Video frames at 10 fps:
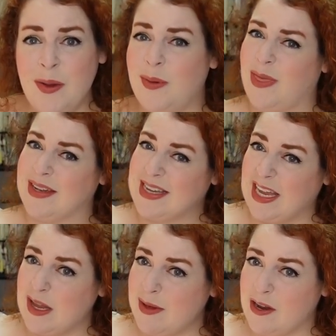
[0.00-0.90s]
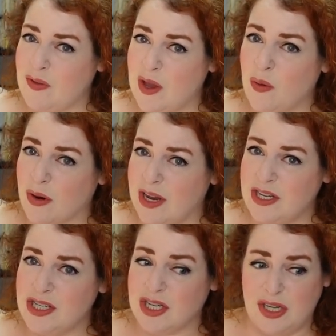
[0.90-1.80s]
with a tiny bit of the
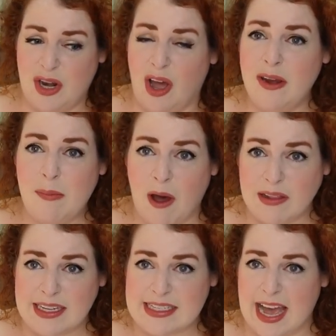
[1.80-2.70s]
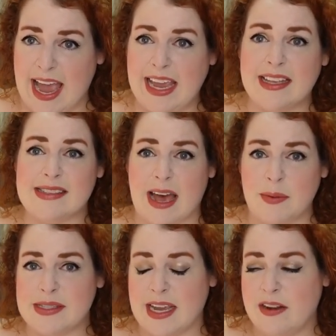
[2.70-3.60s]
orange non-poly dye, because that
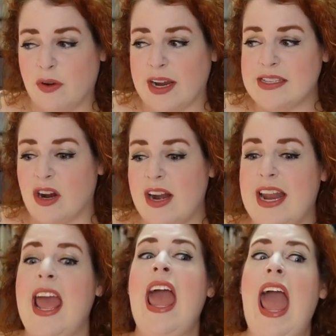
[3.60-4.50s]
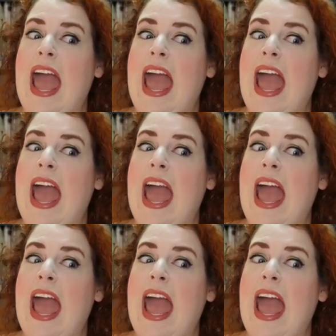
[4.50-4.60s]
was kind of where I started,